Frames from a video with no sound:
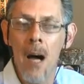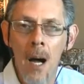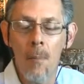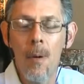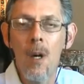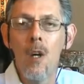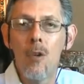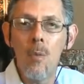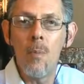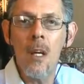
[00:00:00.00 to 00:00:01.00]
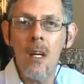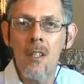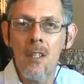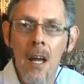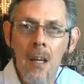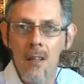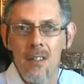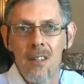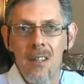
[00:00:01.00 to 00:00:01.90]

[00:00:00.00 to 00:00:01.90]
up to be a cyclist.